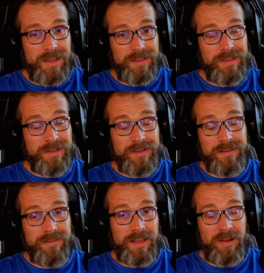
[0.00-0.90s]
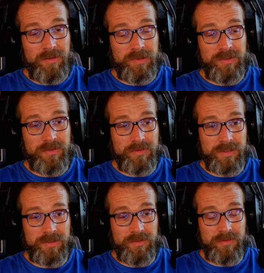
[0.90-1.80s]
then that will help Google
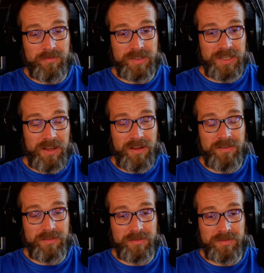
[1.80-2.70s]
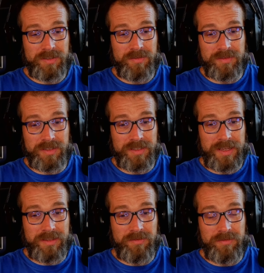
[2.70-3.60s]
to return those results and
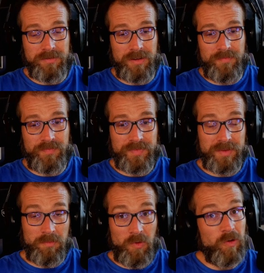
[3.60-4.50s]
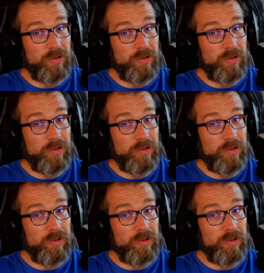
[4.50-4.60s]
get you more